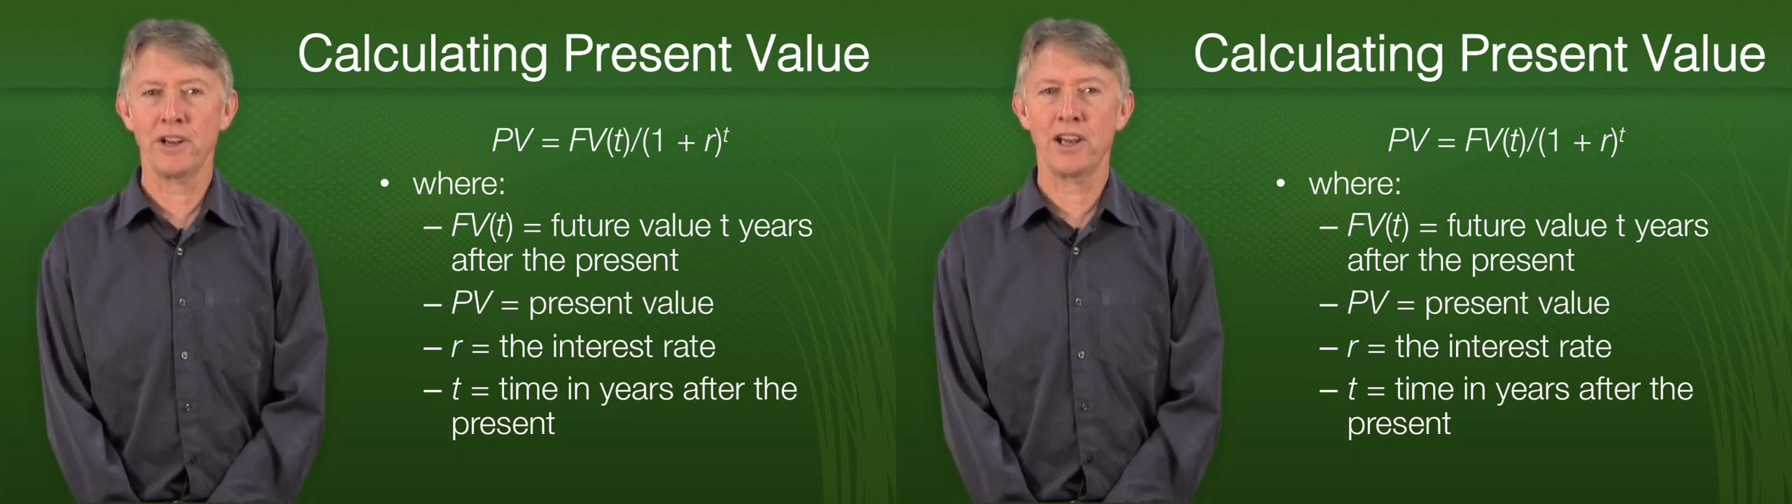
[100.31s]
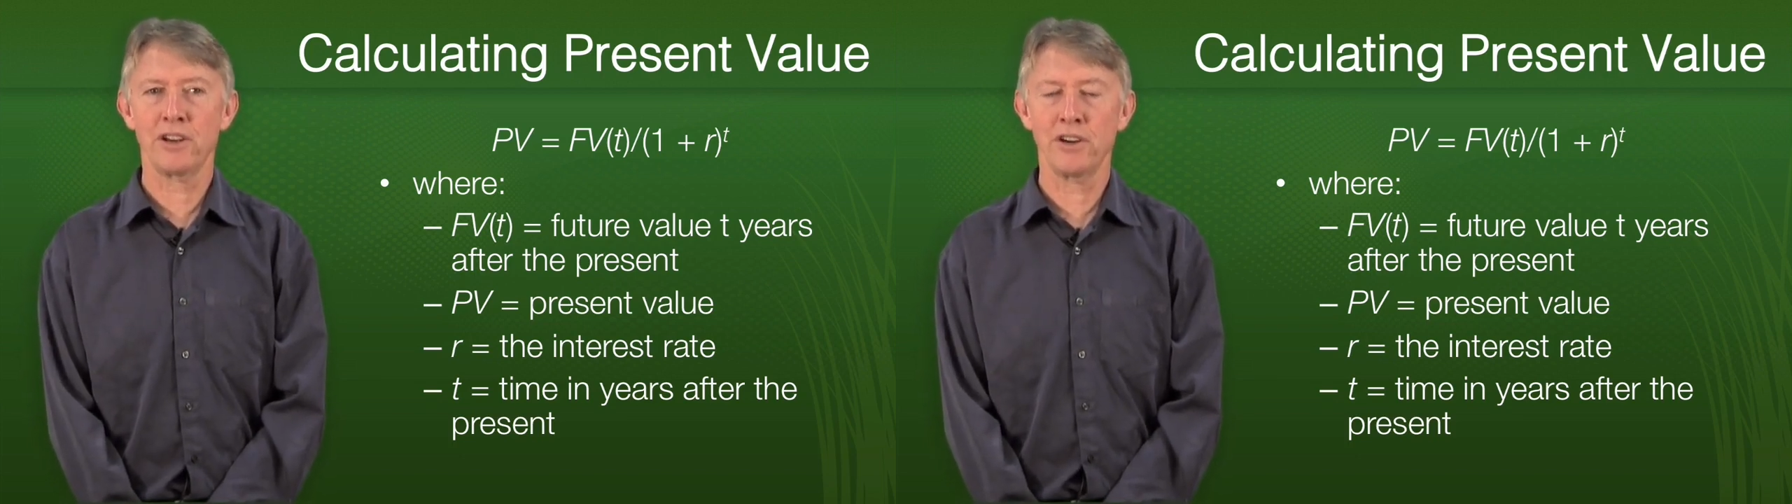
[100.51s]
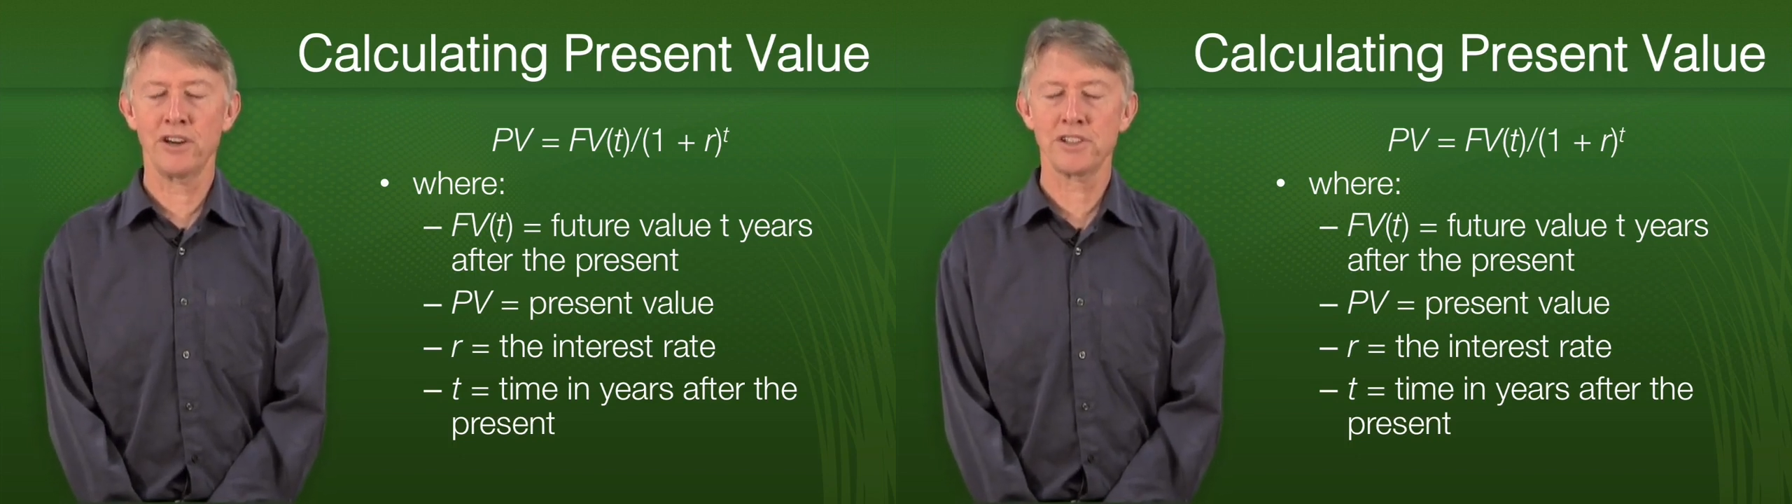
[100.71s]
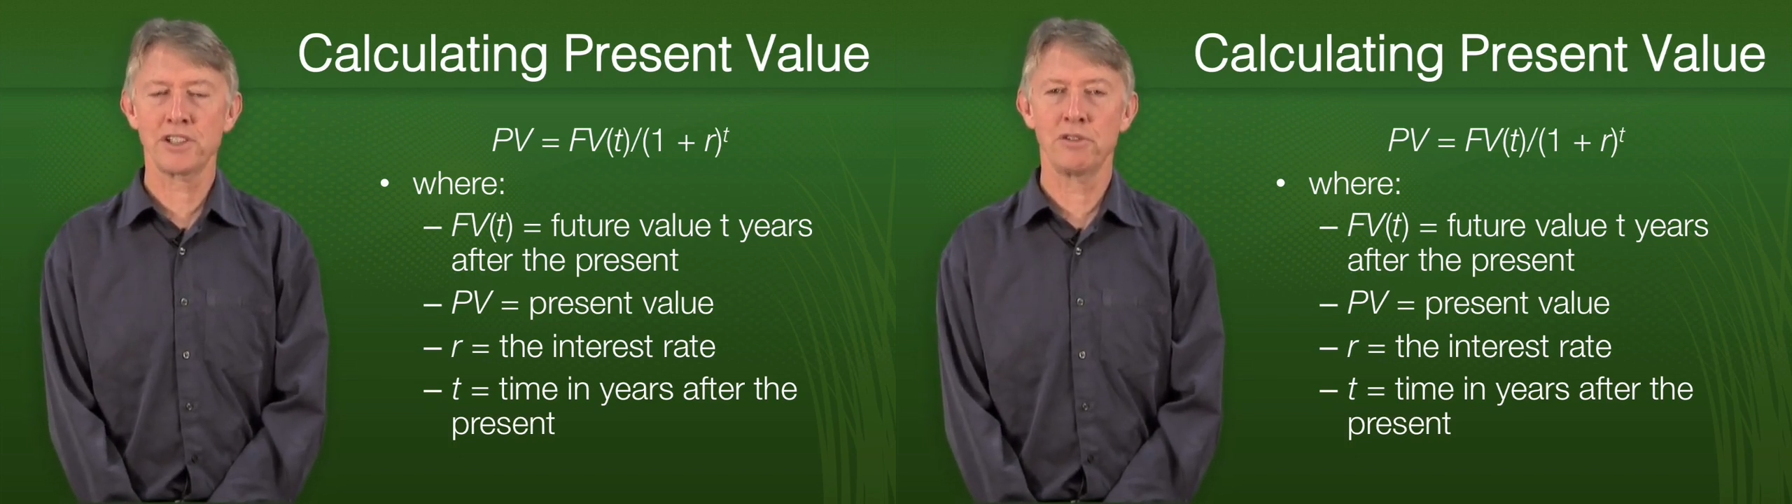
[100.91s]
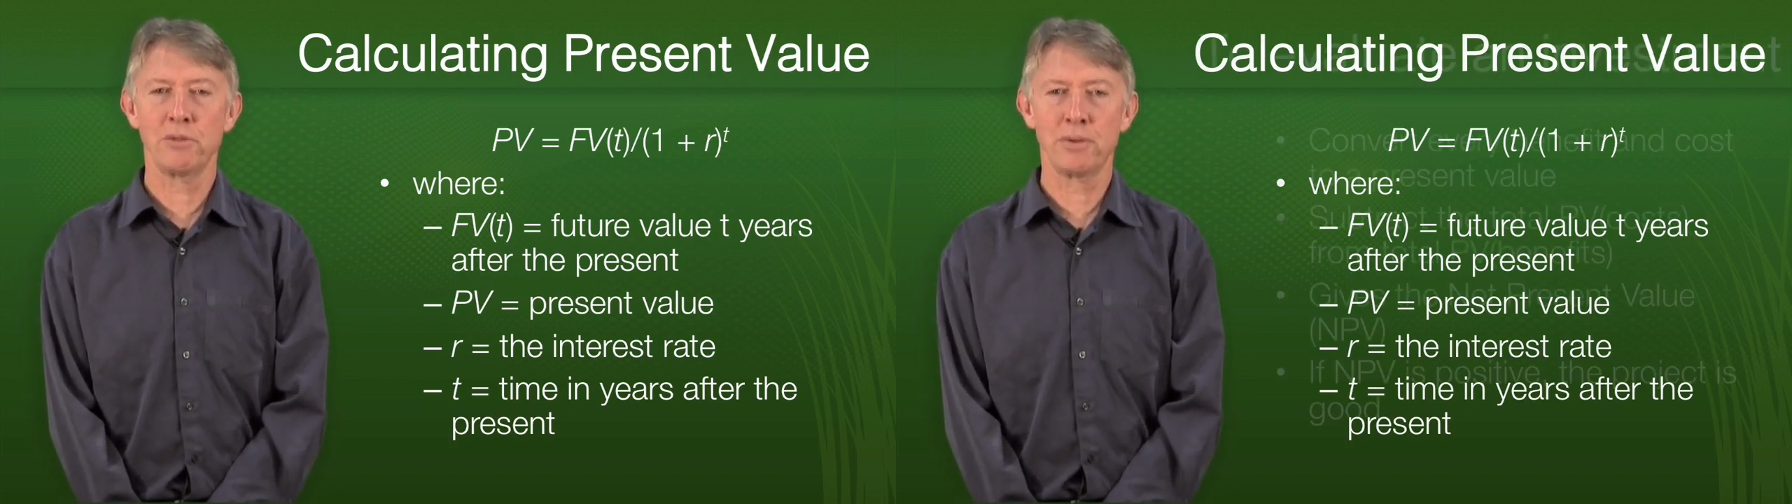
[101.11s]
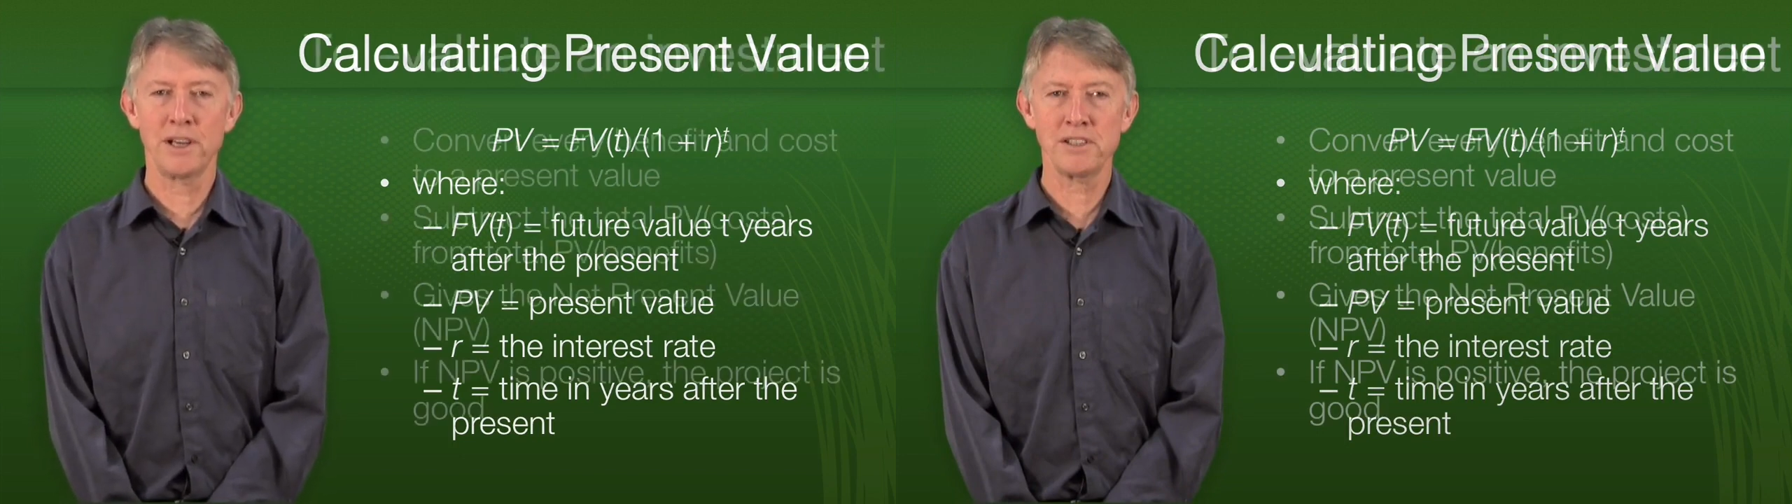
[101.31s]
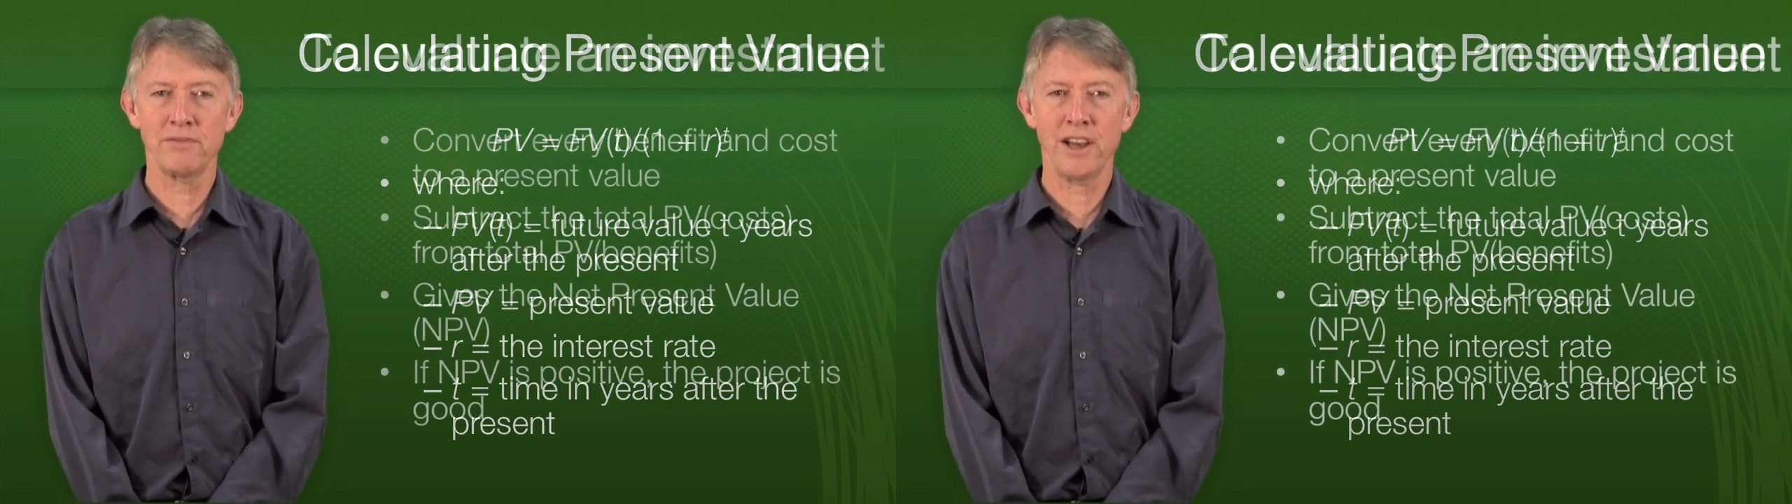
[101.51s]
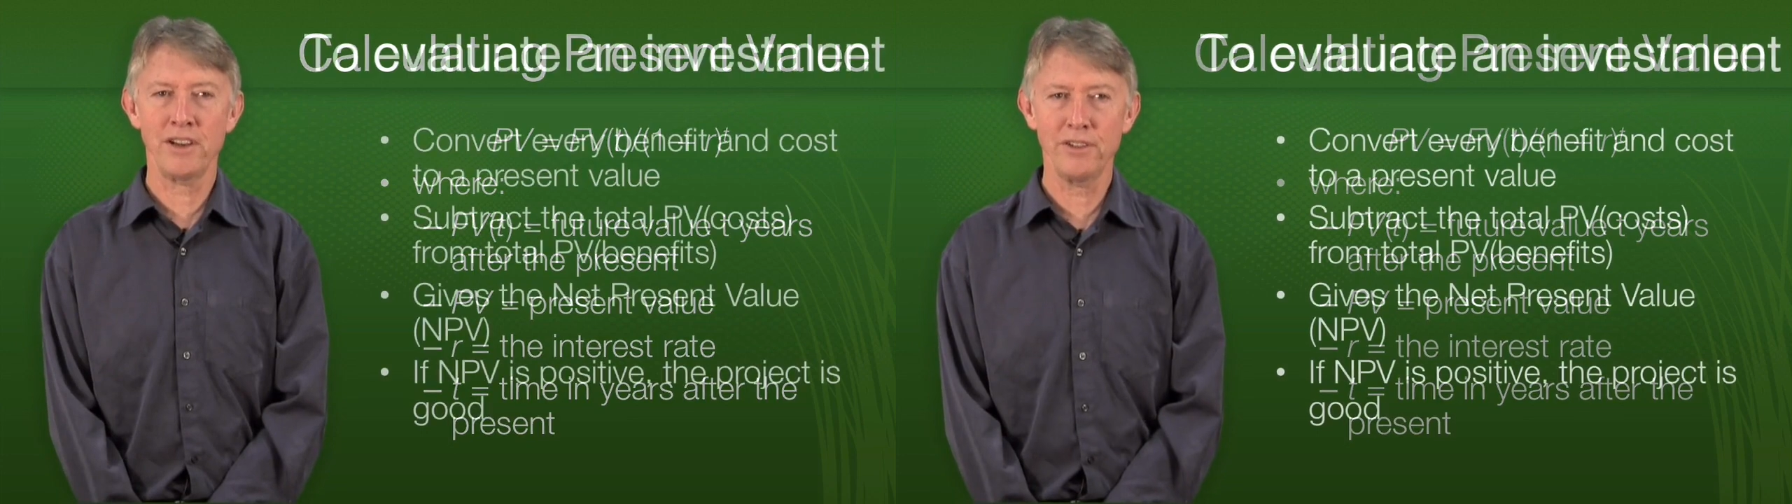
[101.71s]
and cost to a present
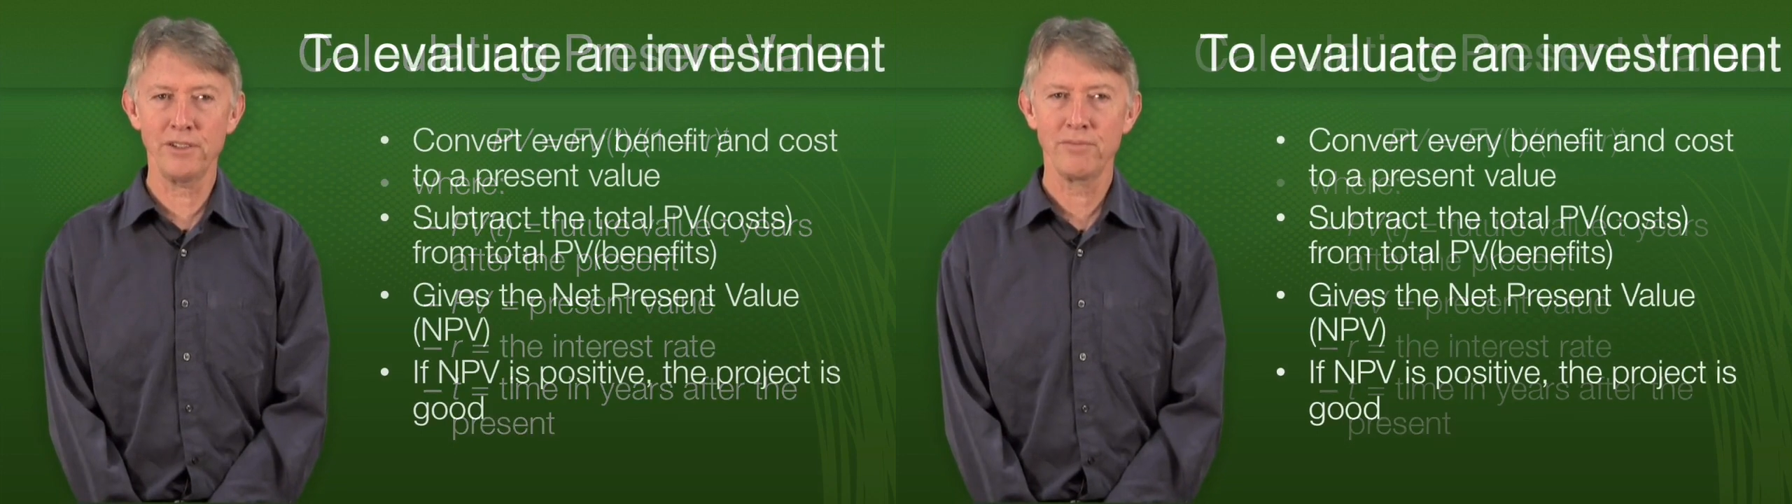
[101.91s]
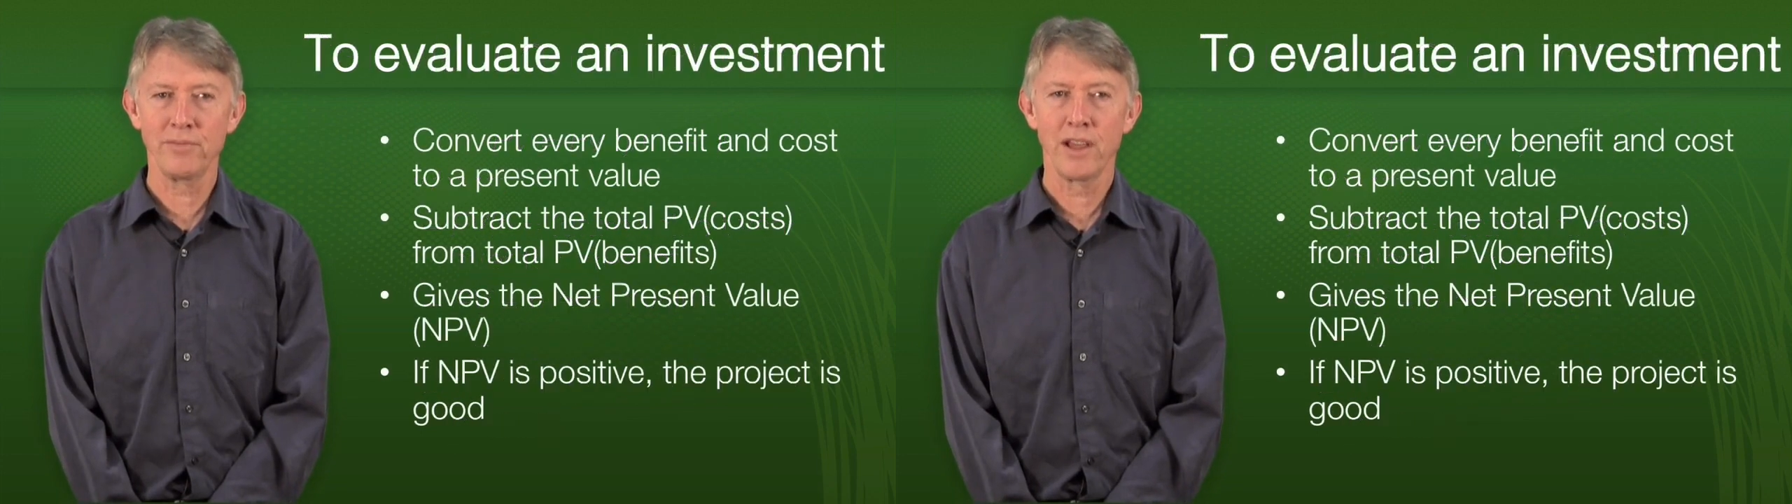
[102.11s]
value.